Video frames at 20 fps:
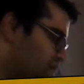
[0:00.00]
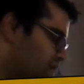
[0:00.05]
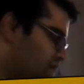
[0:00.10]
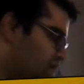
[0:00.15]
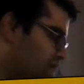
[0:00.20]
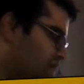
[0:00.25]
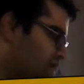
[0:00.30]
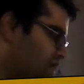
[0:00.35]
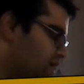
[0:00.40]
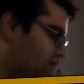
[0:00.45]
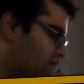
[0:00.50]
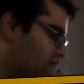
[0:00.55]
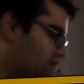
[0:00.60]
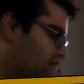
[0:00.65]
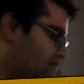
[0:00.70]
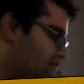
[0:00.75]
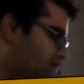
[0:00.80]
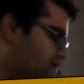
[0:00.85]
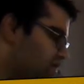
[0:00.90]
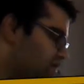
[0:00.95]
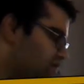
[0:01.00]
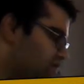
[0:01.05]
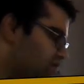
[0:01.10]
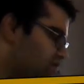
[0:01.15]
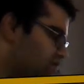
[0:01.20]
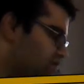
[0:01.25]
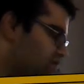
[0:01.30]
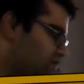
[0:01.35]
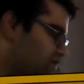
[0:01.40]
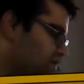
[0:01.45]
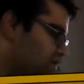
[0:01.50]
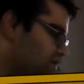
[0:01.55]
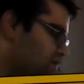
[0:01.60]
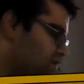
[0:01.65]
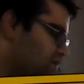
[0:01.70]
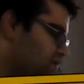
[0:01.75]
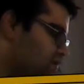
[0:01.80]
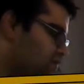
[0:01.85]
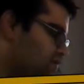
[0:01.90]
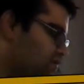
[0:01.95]
I have carefully
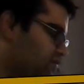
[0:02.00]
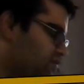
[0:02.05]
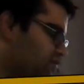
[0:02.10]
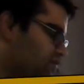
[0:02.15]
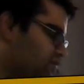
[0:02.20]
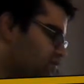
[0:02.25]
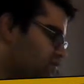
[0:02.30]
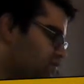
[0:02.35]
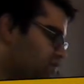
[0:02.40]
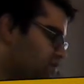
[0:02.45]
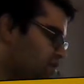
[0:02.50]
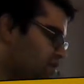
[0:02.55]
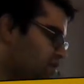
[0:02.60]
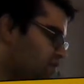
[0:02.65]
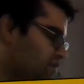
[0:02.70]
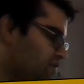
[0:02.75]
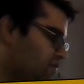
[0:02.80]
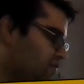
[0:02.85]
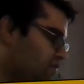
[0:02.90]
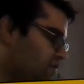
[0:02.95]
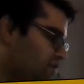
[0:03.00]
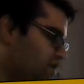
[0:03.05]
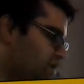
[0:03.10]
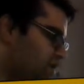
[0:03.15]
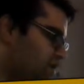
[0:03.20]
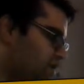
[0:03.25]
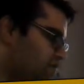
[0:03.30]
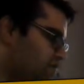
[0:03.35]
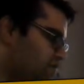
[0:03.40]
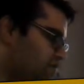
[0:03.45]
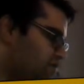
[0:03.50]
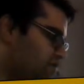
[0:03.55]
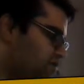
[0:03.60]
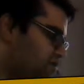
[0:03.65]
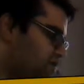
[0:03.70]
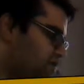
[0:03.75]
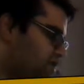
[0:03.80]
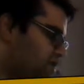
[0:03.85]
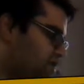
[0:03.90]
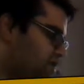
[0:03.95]
reviewed the claims
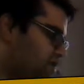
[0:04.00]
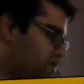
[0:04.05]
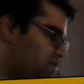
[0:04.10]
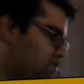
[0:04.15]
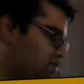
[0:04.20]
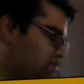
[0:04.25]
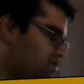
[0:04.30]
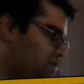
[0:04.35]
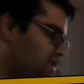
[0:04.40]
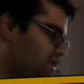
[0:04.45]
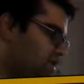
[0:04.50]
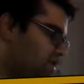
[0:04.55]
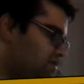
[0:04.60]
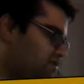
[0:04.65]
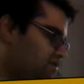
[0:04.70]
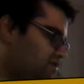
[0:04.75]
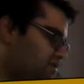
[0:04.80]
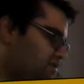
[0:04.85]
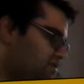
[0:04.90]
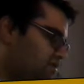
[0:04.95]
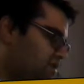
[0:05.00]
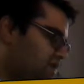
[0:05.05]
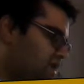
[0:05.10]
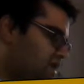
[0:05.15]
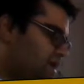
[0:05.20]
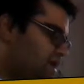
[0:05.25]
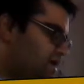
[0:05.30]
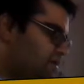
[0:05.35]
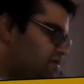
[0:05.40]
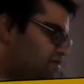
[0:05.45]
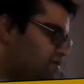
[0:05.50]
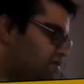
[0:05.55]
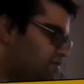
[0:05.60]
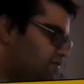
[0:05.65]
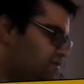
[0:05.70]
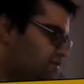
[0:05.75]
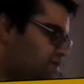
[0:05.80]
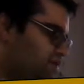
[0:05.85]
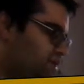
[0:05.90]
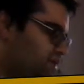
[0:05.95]
in your letter and
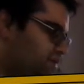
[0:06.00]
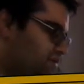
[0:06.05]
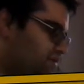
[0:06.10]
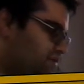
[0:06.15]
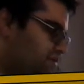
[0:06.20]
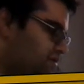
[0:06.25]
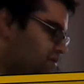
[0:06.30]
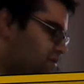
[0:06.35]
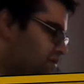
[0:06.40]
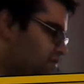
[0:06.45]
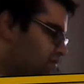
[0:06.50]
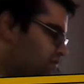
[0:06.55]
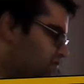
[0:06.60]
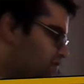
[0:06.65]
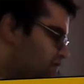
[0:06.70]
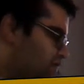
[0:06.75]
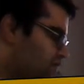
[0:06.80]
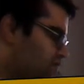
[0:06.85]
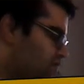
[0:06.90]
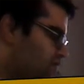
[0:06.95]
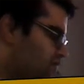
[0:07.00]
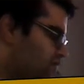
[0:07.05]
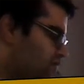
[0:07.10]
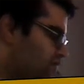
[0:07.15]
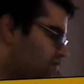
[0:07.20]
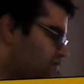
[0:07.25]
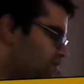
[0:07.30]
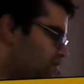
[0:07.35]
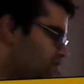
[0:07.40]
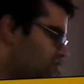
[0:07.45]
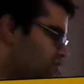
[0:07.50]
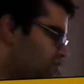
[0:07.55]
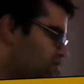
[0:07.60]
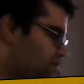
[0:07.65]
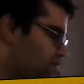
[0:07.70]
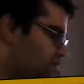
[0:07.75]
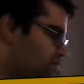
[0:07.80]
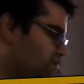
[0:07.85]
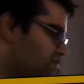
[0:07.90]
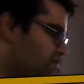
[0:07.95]
nonetheless found them to
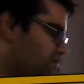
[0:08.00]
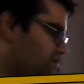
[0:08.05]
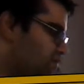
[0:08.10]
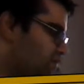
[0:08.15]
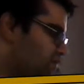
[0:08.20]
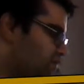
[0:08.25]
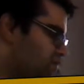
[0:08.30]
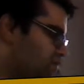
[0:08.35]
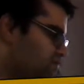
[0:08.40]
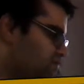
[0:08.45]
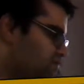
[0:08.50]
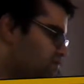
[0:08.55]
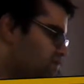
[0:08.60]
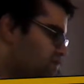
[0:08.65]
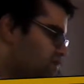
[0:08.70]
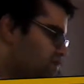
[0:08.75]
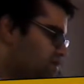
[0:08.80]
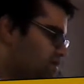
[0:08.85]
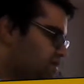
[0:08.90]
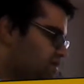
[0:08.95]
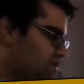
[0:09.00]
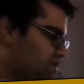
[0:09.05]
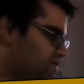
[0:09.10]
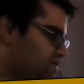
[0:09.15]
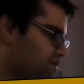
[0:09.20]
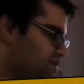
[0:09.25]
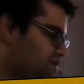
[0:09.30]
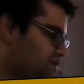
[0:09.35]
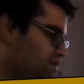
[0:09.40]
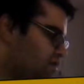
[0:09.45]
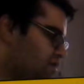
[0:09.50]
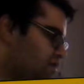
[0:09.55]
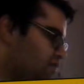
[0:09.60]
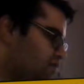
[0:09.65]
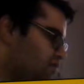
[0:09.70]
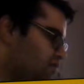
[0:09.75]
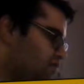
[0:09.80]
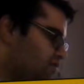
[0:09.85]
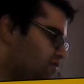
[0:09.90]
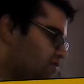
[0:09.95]
be without merit.
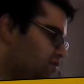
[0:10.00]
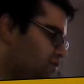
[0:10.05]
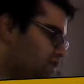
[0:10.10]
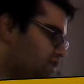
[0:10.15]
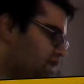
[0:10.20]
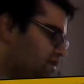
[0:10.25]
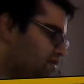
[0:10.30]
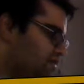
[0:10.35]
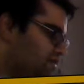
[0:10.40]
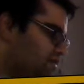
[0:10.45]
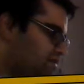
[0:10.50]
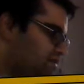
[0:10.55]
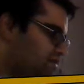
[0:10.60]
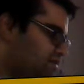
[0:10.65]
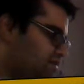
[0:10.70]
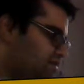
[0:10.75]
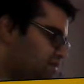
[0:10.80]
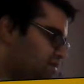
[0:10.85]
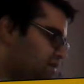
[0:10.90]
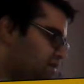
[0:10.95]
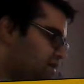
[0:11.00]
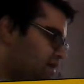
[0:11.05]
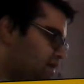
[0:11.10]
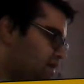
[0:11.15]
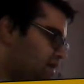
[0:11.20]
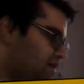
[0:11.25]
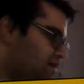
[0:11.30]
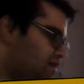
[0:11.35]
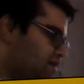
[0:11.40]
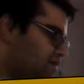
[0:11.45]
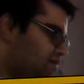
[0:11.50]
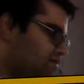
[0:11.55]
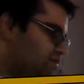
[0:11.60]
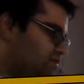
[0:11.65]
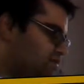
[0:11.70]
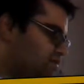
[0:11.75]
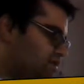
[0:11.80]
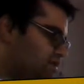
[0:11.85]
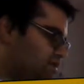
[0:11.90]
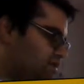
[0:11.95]
To the extent I
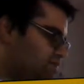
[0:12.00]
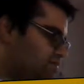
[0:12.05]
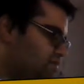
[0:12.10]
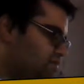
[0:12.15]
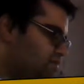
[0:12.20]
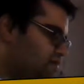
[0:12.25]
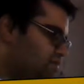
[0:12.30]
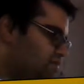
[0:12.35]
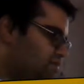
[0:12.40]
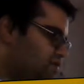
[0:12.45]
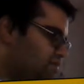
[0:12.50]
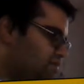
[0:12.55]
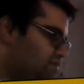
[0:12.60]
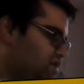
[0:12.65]
understand Mr.